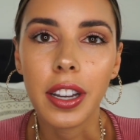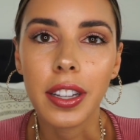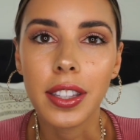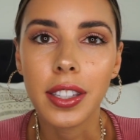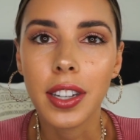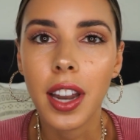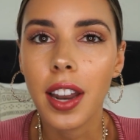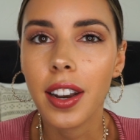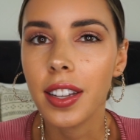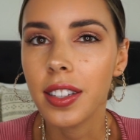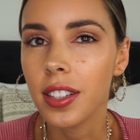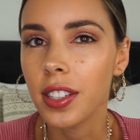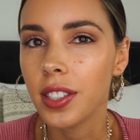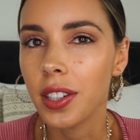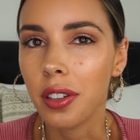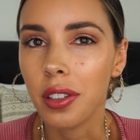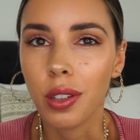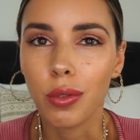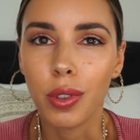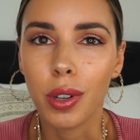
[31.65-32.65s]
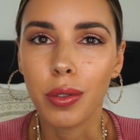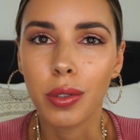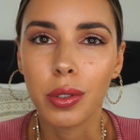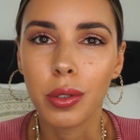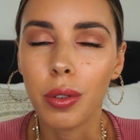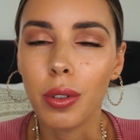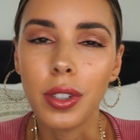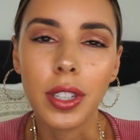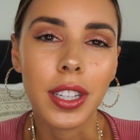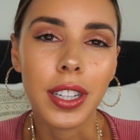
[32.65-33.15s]
It's not necessarily rose
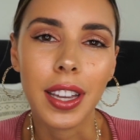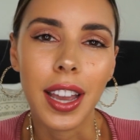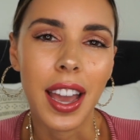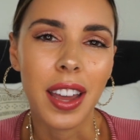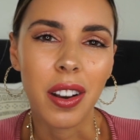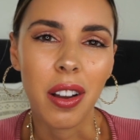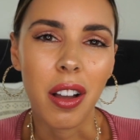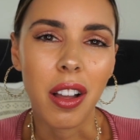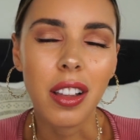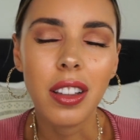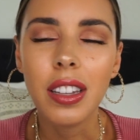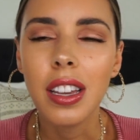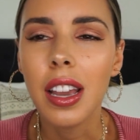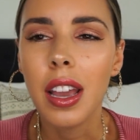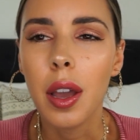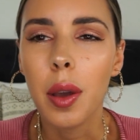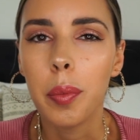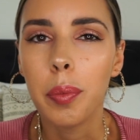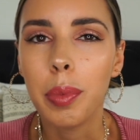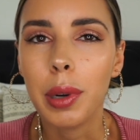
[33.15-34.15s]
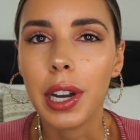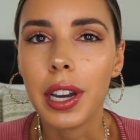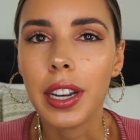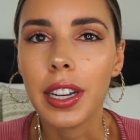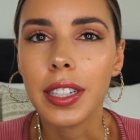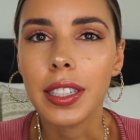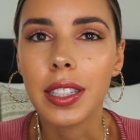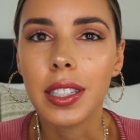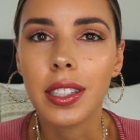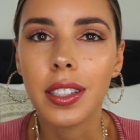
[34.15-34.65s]
goldy at all, but
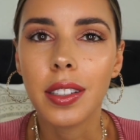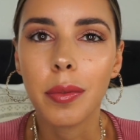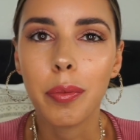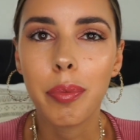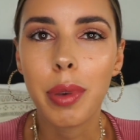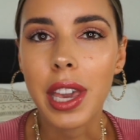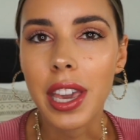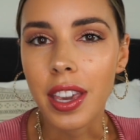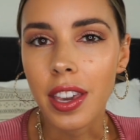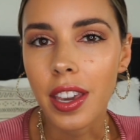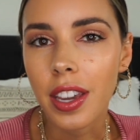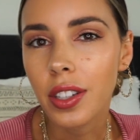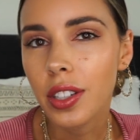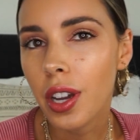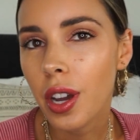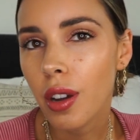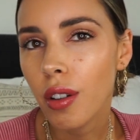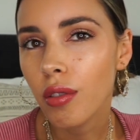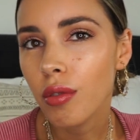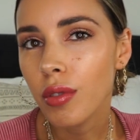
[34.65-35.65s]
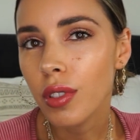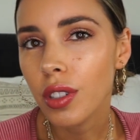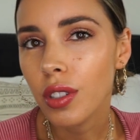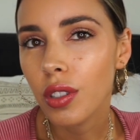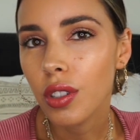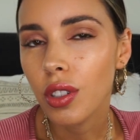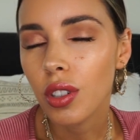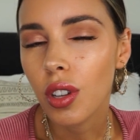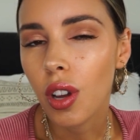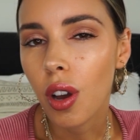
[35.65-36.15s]
it's pinky toned.
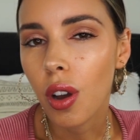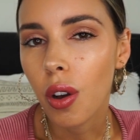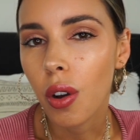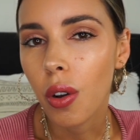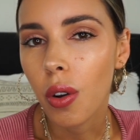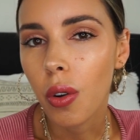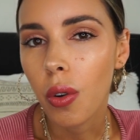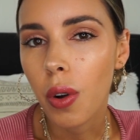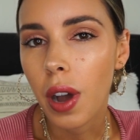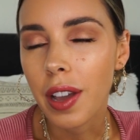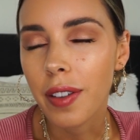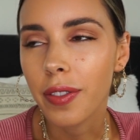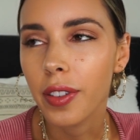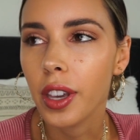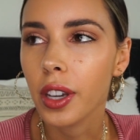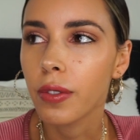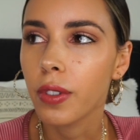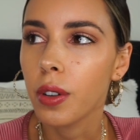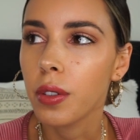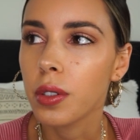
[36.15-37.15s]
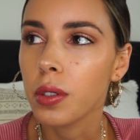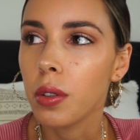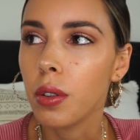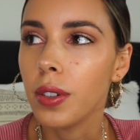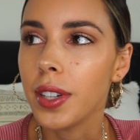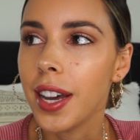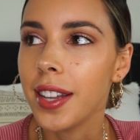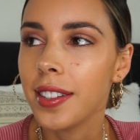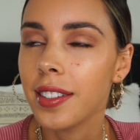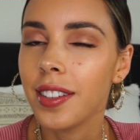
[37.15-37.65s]
So I feel like rose
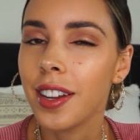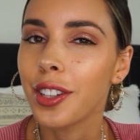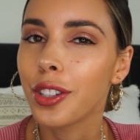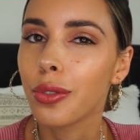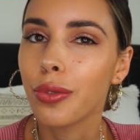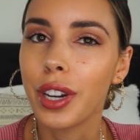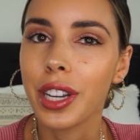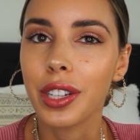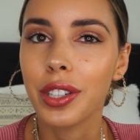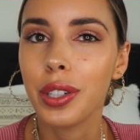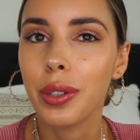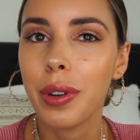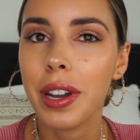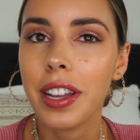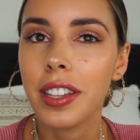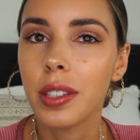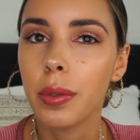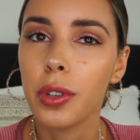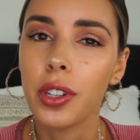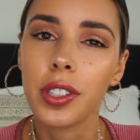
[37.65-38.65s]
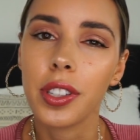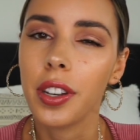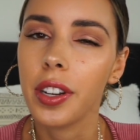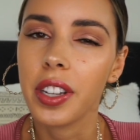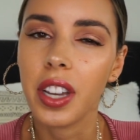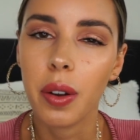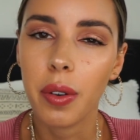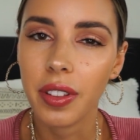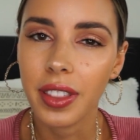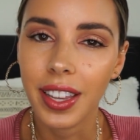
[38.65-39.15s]
gold has a nice ring to it. So we're just gonna
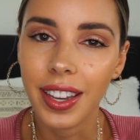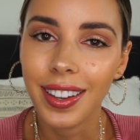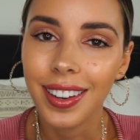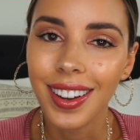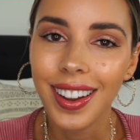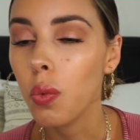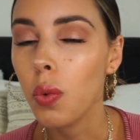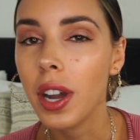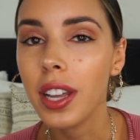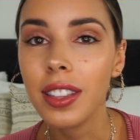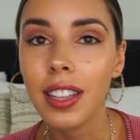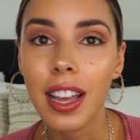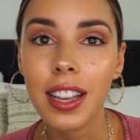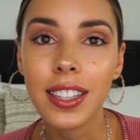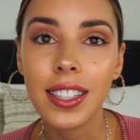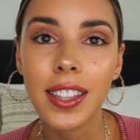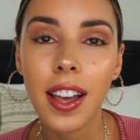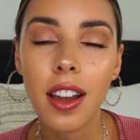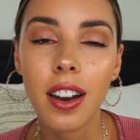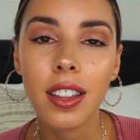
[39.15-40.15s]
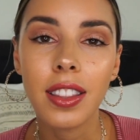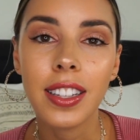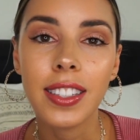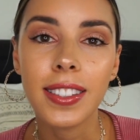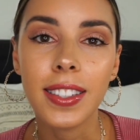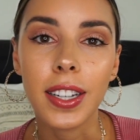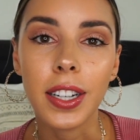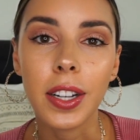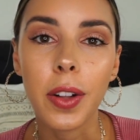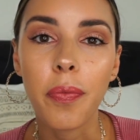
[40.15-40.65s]
go with it. One last thought on this
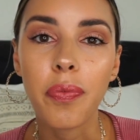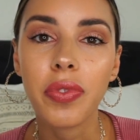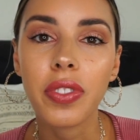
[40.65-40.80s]
look.